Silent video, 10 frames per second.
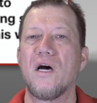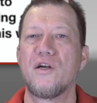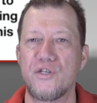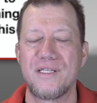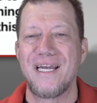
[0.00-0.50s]

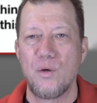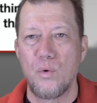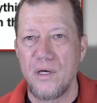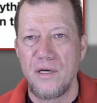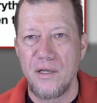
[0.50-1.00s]
understand
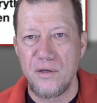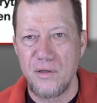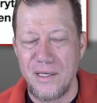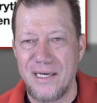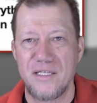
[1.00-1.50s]
one another,
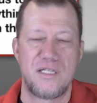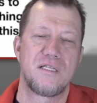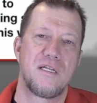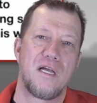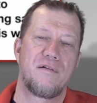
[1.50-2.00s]
and it's
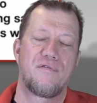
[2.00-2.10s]
just not